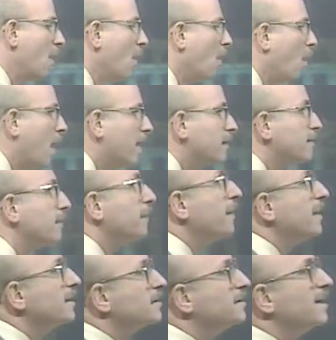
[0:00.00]
One of the
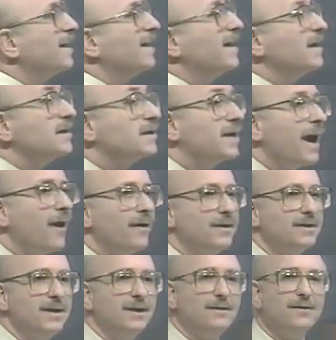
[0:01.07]
things that is
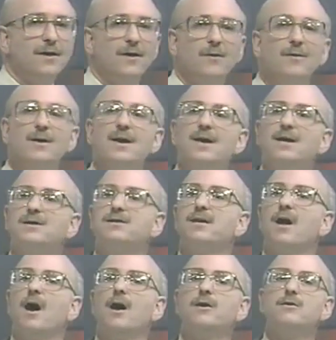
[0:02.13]
guaranteed, though, is that
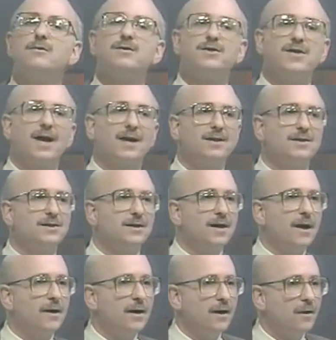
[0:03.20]
under the second
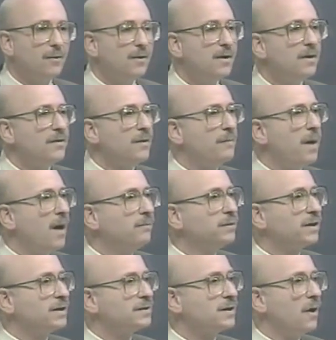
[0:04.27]
scenario, the
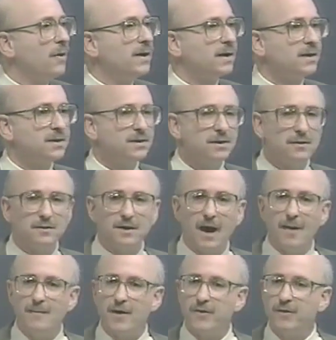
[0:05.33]
public is going to consider
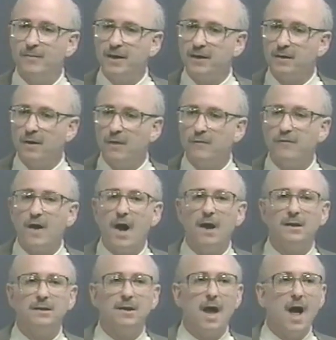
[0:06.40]
dimethyl meatloaf a
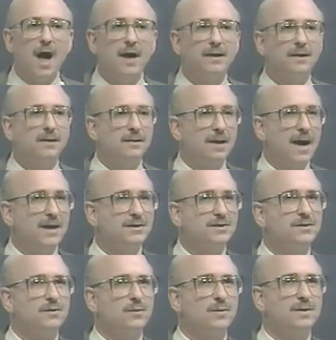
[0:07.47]
lot
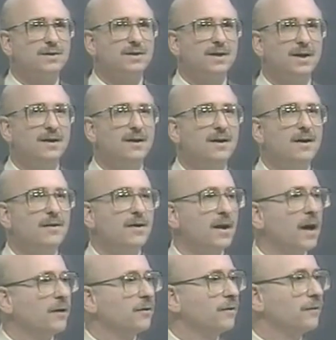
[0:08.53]
less risky than
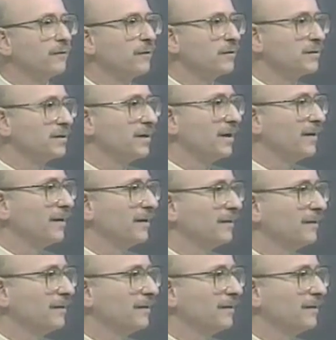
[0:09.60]
under the first scenario.